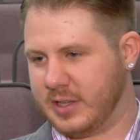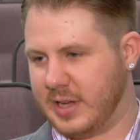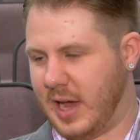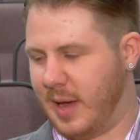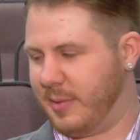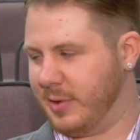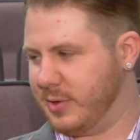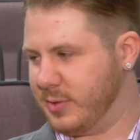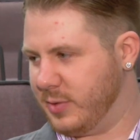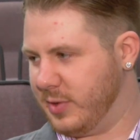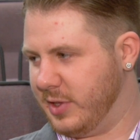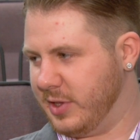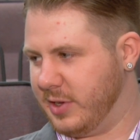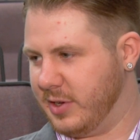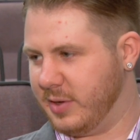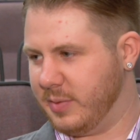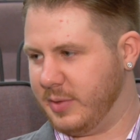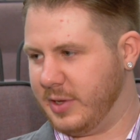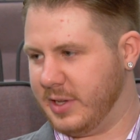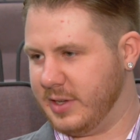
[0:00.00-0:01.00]
the timing was really
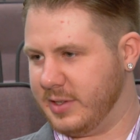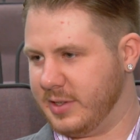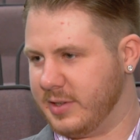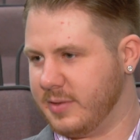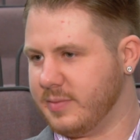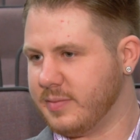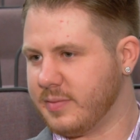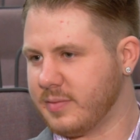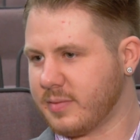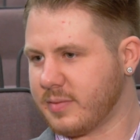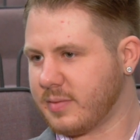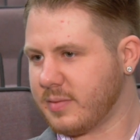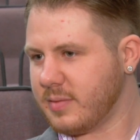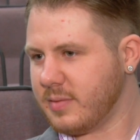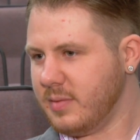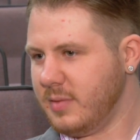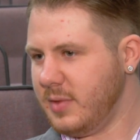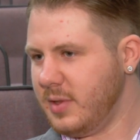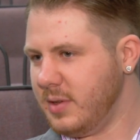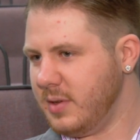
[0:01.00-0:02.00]
good because
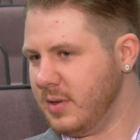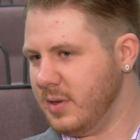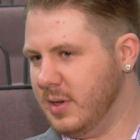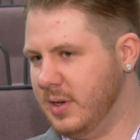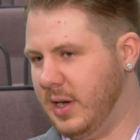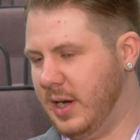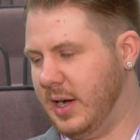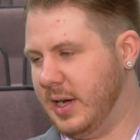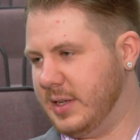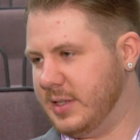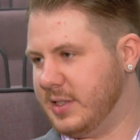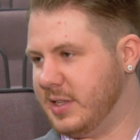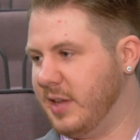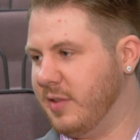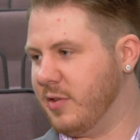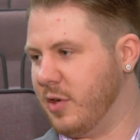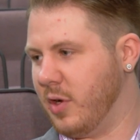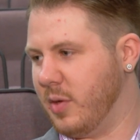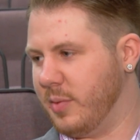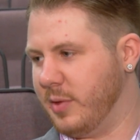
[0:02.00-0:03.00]
uh,
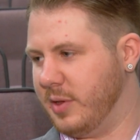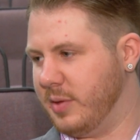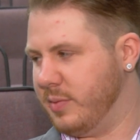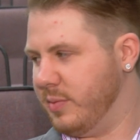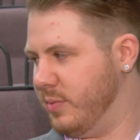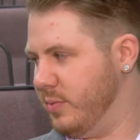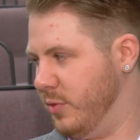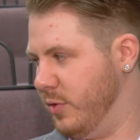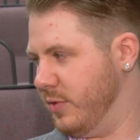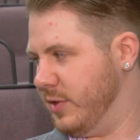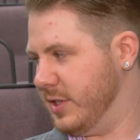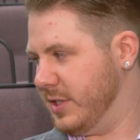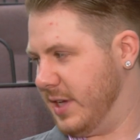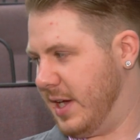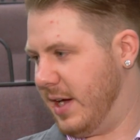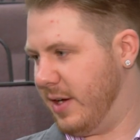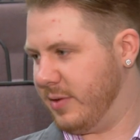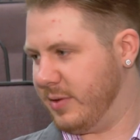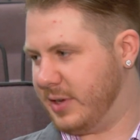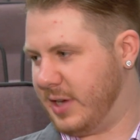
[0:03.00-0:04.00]
Steve Kirby moved to
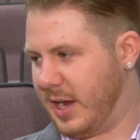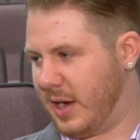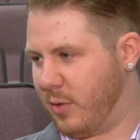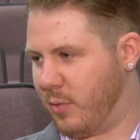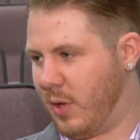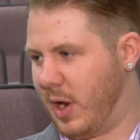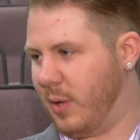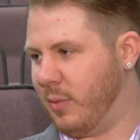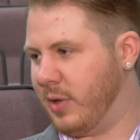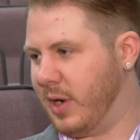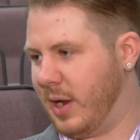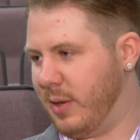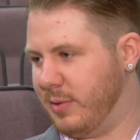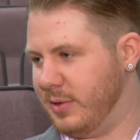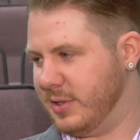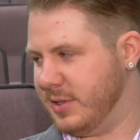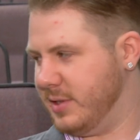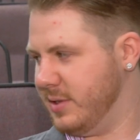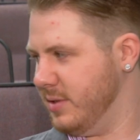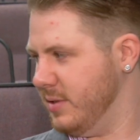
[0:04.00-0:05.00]
town kind of right when I
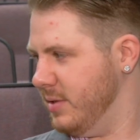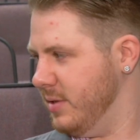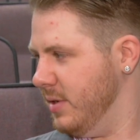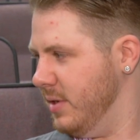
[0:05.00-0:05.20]
was,